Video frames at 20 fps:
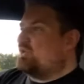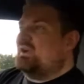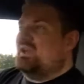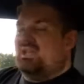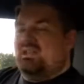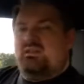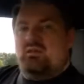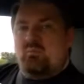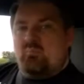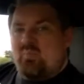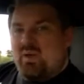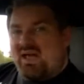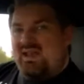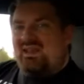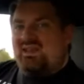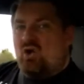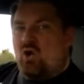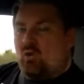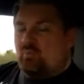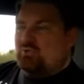pretty
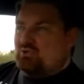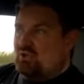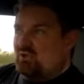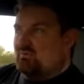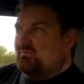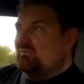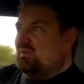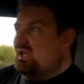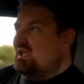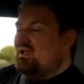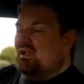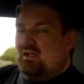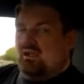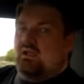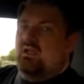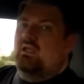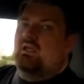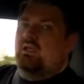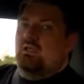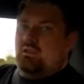compelling option
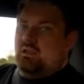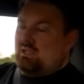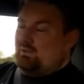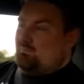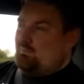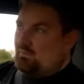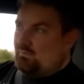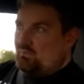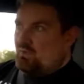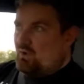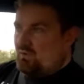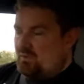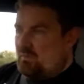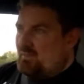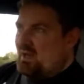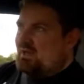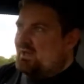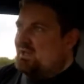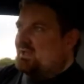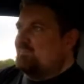if you've got the
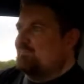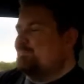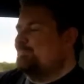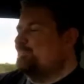money.